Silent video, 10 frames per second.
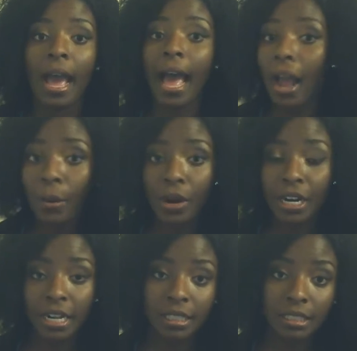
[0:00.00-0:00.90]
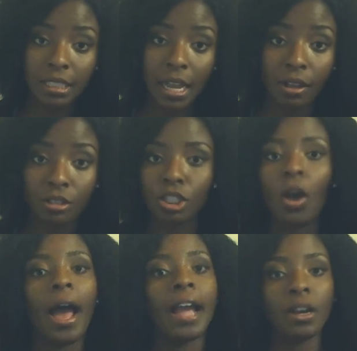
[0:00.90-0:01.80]
I work in sales,
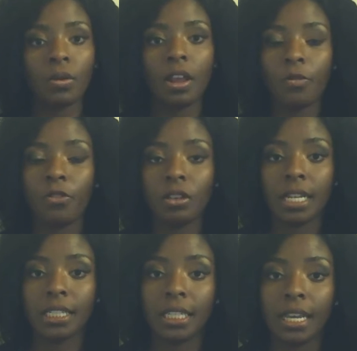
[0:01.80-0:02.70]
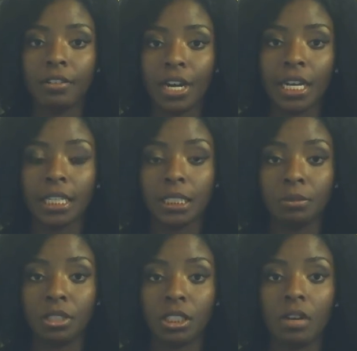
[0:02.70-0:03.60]
so I know what it feels like to get great
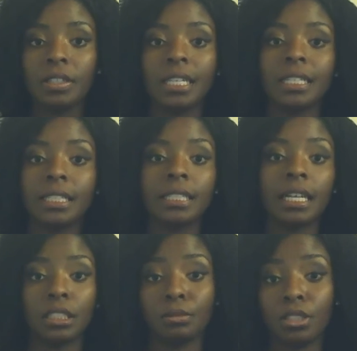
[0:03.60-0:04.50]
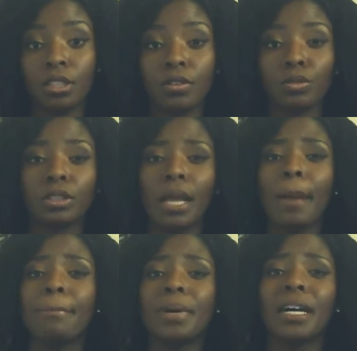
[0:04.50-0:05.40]
customer service, and this customer service was
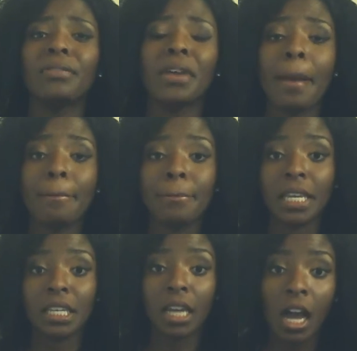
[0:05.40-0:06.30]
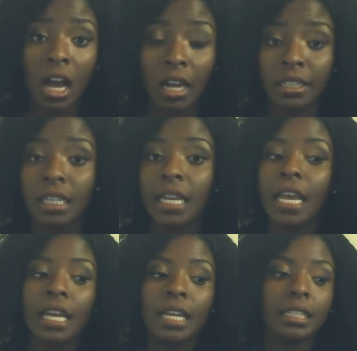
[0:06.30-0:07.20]
above and beyond.
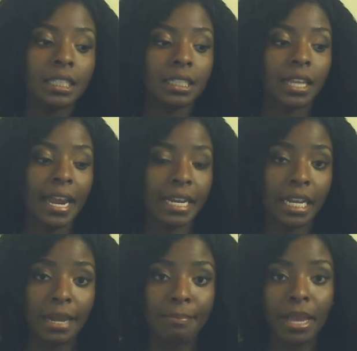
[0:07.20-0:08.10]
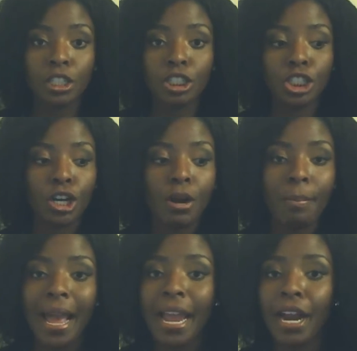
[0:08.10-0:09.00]
This lady made sure
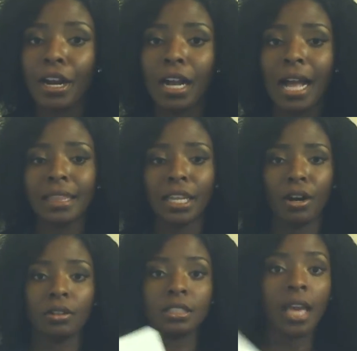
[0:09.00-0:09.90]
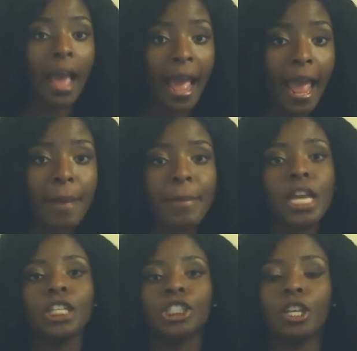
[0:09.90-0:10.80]
my hair got there on time.
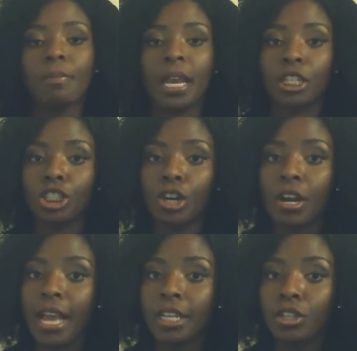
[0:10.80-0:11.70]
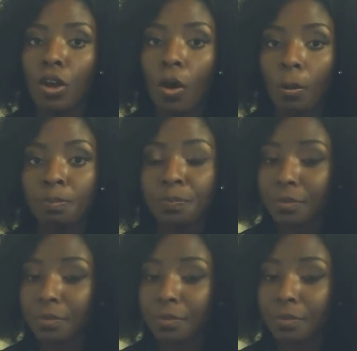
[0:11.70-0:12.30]
She made sure that, you know,